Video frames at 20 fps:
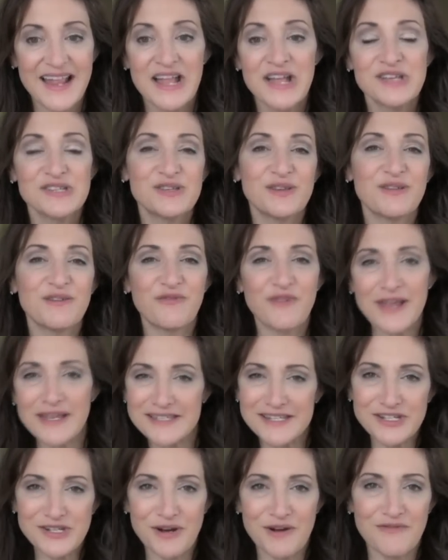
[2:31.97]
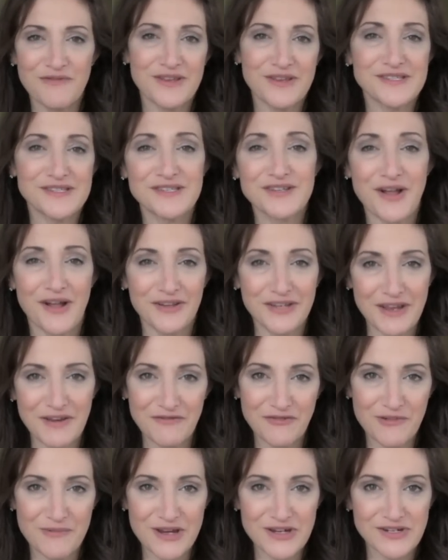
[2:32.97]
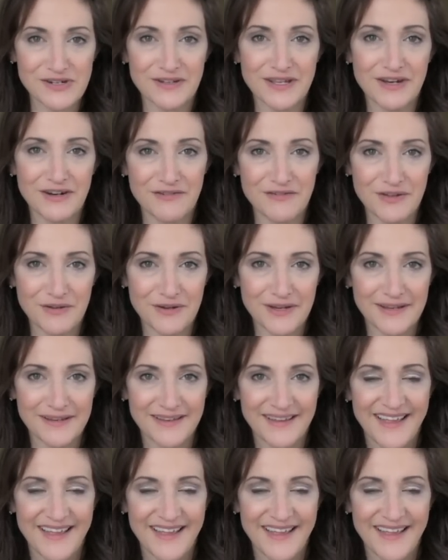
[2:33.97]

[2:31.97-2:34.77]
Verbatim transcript: So the fancy term for this is called informational interviewing.